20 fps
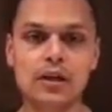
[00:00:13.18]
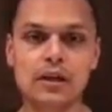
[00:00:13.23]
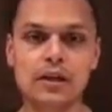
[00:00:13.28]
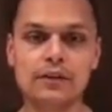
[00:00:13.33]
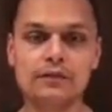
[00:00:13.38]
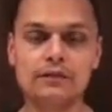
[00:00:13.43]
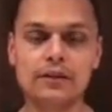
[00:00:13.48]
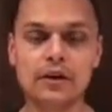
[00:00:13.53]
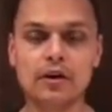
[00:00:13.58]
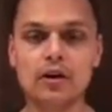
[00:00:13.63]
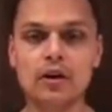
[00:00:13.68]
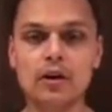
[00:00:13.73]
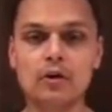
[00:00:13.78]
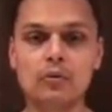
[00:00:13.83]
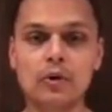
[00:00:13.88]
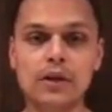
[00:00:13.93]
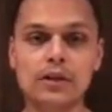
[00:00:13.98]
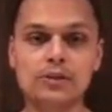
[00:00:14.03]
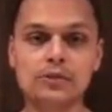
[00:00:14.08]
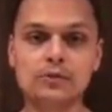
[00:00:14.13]
if there are
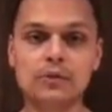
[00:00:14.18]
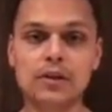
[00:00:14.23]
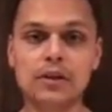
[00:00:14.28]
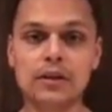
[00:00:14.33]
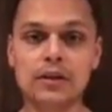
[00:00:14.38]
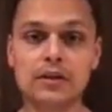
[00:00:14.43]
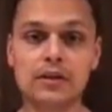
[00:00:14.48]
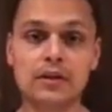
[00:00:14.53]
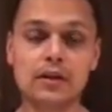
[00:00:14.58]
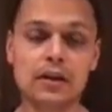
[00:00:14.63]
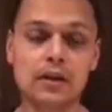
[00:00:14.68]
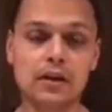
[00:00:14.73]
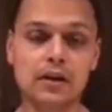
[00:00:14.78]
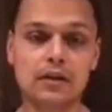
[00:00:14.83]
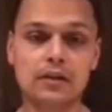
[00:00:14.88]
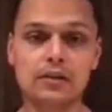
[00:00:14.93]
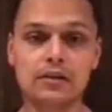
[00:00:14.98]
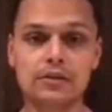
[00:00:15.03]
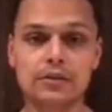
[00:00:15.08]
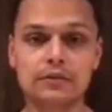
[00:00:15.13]
ways we uh,
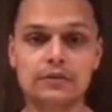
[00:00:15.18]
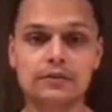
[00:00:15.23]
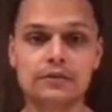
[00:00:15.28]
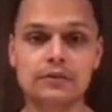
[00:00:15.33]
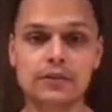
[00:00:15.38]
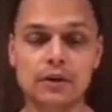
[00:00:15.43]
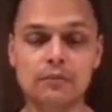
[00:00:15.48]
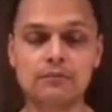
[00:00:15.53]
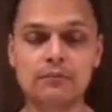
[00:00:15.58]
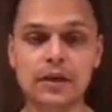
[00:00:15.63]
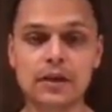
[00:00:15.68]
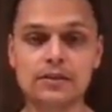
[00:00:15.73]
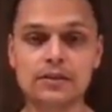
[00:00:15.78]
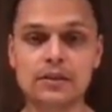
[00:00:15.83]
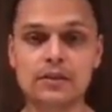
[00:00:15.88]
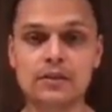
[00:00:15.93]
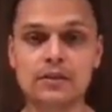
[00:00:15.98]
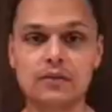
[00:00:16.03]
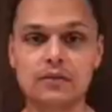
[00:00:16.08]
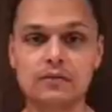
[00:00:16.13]
could have done
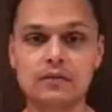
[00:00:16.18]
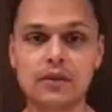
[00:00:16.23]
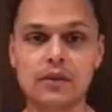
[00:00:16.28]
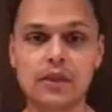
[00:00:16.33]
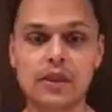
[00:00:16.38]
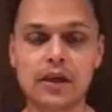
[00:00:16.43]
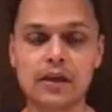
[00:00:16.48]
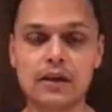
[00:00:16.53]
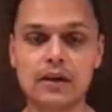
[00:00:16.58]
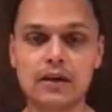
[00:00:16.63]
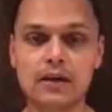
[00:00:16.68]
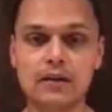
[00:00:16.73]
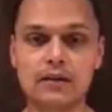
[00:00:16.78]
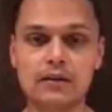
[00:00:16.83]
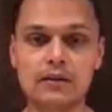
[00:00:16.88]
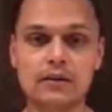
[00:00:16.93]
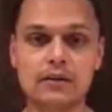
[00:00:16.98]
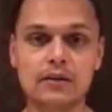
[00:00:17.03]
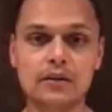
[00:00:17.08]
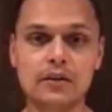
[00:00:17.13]
better with their
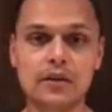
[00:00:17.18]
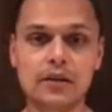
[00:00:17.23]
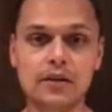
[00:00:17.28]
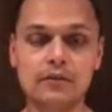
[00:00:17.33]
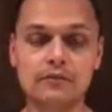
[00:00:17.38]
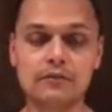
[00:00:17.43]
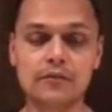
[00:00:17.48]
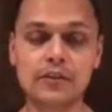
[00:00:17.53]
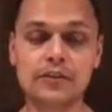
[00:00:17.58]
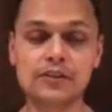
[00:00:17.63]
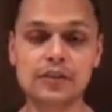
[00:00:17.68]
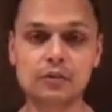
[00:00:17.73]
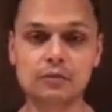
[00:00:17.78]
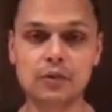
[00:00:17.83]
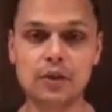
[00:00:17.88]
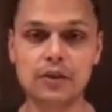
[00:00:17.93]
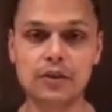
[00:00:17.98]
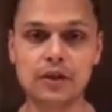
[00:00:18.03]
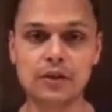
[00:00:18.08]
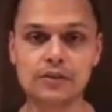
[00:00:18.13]
um, visit
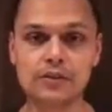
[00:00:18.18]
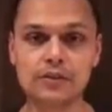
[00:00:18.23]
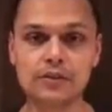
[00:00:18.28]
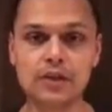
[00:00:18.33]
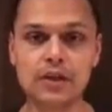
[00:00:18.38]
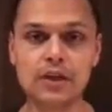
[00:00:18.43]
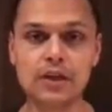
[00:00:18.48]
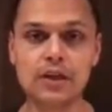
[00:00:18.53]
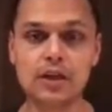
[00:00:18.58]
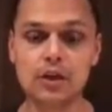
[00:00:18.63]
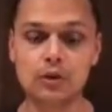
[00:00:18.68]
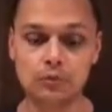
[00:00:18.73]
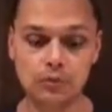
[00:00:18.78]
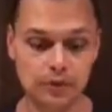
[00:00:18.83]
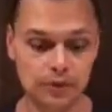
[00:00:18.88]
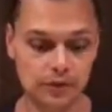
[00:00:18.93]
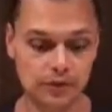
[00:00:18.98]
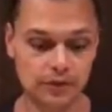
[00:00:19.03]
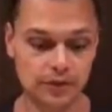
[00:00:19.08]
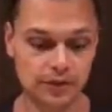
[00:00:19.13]
with us. We
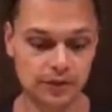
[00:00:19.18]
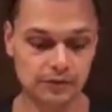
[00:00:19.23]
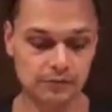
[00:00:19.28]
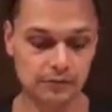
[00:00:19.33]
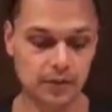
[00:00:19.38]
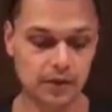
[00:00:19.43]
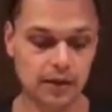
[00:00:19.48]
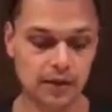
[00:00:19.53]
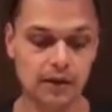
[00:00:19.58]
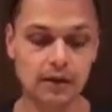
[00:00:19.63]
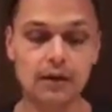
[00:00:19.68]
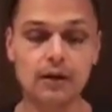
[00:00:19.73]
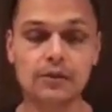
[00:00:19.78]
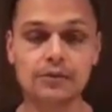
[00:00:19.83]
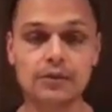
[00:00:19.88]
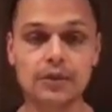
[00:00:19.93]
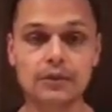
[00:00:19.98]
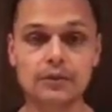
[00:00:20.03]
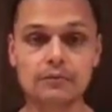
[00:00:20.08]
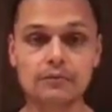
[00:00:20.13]
do this by
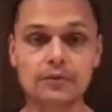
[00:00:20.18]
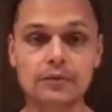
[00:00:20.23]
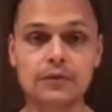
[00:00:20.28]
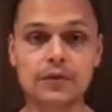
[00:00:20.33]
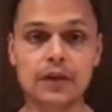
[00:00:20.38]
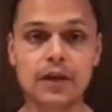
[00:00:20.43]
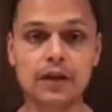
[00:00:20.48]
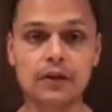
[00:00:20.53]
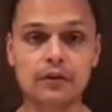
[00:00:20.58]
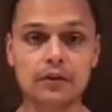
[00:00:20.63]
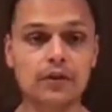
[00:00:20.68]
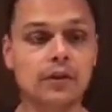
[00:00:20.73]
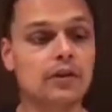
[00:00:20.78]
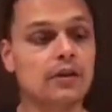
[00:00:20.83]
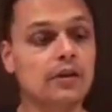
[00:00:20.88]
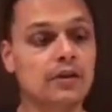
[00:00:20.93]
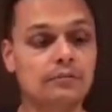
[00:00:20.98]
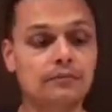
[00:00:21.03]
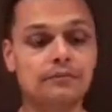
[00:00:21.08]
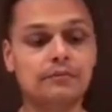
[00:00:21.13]
asking them to fill out
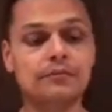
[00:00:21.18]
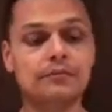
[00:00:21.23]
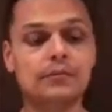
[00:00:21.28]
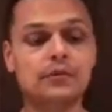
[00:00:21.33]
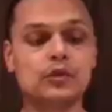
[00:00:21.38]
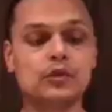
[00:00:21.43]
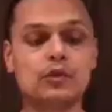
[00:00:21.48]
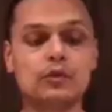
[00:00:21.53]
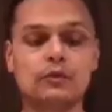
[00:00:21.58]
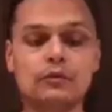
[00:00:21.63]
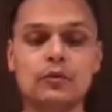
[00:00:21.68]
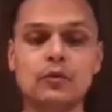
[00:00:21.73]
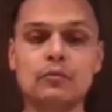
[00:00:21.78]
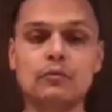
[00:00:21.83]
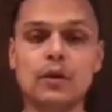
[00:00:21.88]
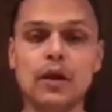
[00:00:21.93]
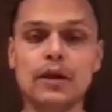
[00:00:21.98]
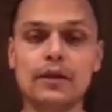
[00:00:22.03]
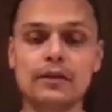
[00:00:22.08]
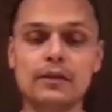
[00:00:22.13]
a short form
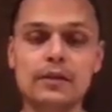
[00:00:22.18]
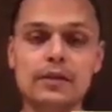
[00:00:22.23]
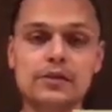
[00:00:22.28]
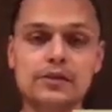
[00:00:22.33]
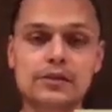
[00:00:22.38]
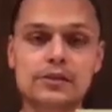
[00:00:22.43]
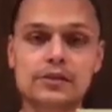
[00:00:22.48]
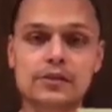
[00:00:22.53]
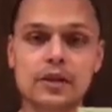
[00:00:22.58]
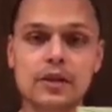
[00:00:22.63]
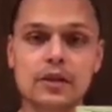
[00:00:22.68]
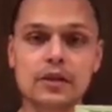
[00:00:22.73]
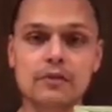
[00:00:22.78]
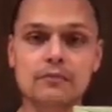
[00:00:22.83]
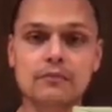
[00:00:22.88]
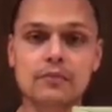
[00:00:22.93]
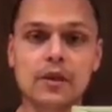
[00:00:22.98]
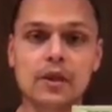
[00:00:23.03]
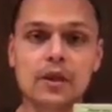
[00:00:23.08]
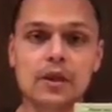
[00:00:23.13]
like this,
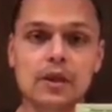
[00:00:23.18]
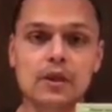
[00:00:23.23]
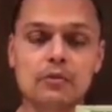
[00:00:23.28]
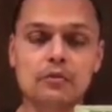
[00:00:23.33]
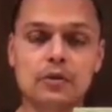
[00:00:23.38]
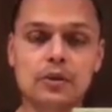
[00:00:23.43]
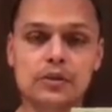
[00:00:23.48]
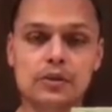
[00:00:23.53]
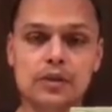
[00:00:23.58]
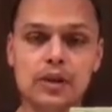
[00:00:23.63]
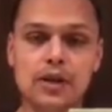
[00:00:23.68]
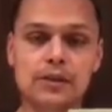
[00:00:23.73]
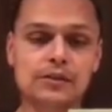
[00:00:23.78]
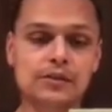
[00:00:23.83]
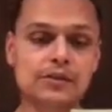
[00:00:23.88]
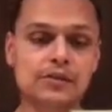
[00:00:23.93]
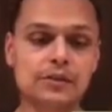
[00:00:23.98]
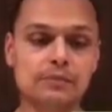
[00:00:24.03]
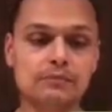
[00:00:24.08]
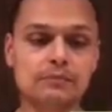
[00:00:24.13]
um, which has
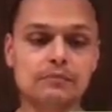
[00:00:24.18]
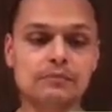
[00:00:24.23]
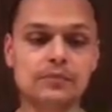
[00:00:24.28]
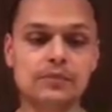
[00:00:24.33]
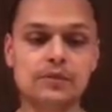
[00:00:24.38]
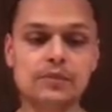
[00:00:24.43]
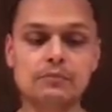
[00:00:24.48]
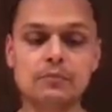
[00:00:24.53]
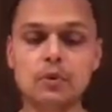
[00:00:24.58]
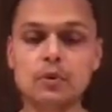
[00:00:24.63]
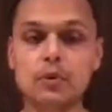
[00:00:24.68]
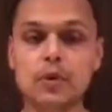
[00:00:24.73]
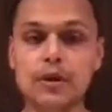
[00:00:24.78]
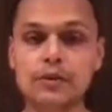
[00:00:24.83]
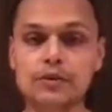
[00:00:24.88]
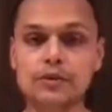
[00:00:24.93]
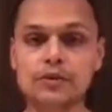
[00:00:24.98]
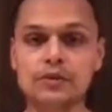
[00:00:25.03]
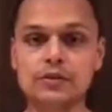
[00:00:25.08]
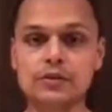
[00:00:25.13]
some simple
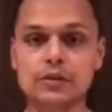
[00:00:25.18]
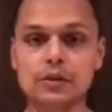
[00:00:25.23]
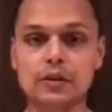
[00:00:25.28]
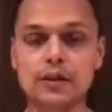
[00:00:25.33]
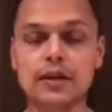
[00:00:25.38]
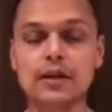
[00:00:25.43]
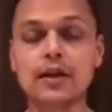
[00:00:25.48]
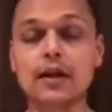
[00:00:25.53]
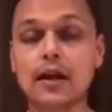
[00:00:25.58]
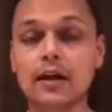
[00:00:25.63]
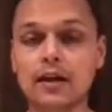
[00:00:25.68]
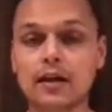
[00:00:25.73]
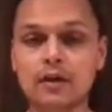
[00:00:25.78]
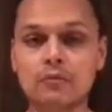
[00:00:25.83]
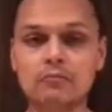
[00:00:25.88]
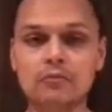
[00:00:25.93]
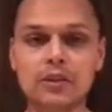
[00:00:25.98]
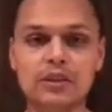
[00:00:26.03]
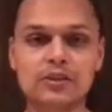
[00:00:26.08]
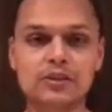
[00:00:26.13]
questions on it, and
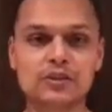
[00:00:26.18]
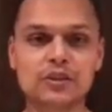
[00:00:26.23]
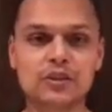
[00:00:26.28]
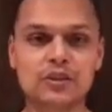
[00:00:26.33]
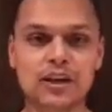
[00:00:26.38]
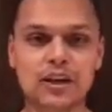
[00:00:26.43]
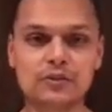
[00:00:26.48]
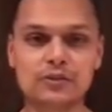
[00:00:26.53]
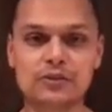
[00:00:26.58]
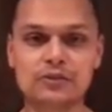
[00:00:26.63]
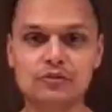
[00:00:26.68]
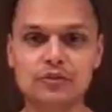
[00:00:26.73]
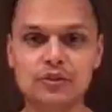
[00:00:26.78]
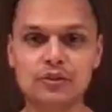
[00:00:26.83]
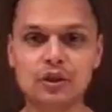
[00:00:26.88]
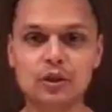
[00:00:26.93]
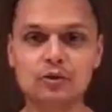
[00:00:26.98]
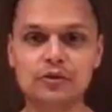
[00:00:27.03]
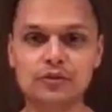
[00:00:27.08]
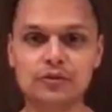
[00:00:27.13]
I'm pleased to announce the
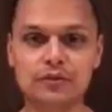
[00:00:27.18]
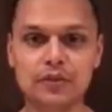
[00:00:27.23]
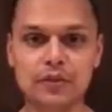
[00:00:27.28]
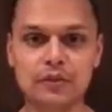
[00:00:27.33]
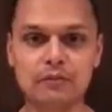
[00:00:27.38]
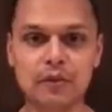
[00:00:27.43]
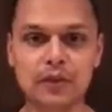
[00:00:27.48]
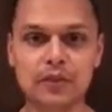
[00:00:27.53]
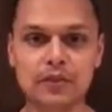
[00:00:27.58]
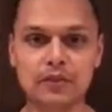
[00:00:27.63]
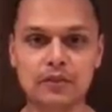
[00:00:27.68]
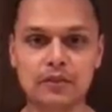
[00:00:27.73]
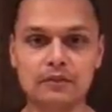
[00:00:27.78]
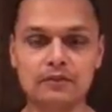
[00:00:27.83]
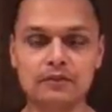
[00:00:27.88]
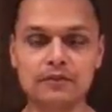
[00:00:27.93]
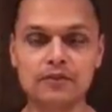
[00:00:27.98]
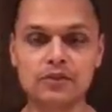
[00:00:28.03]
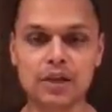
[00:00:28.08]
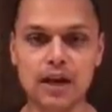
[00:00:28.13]
results for the month
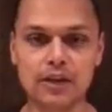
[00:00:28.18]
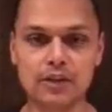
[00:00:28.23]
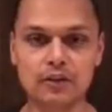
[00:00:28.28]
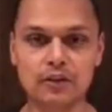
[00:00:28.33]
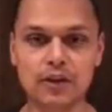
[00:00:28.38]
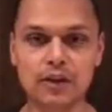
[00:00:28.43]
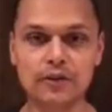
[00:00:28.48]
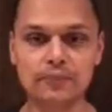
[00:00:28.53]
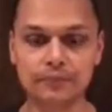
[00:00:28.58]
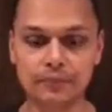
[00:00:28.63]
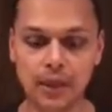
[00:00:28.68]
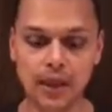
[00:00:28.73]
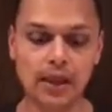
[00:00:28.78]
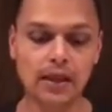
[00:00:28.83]
of January.